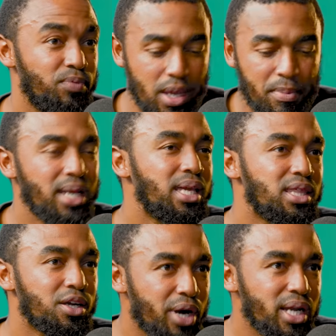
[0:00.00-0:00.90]
They might get
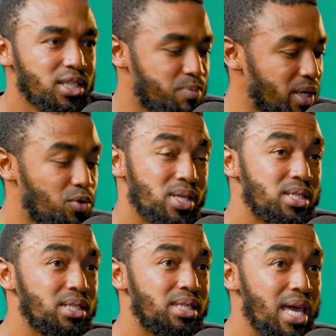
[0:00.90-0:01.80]
the credit, but it
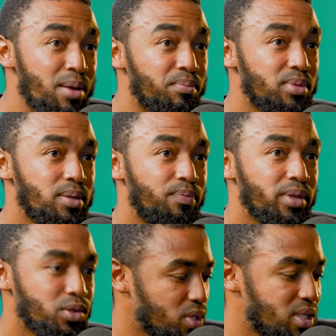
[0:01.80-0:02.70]
wasn't them.
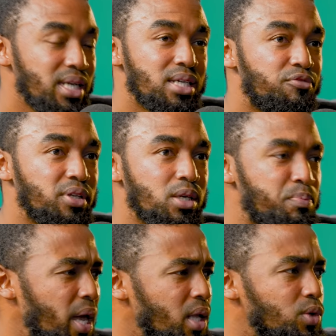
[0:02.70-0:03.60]
It was Hendrik van der
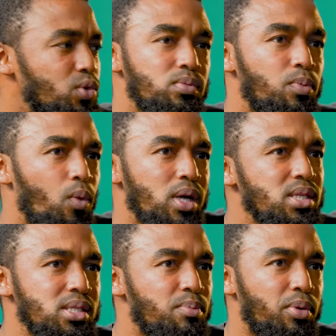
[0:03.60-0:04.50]
Bijl who
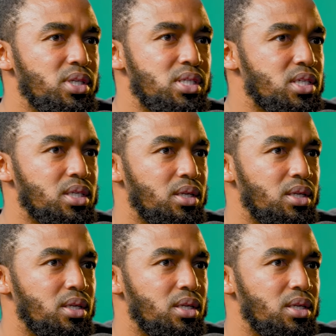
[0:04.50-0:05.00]
wasn't a politician.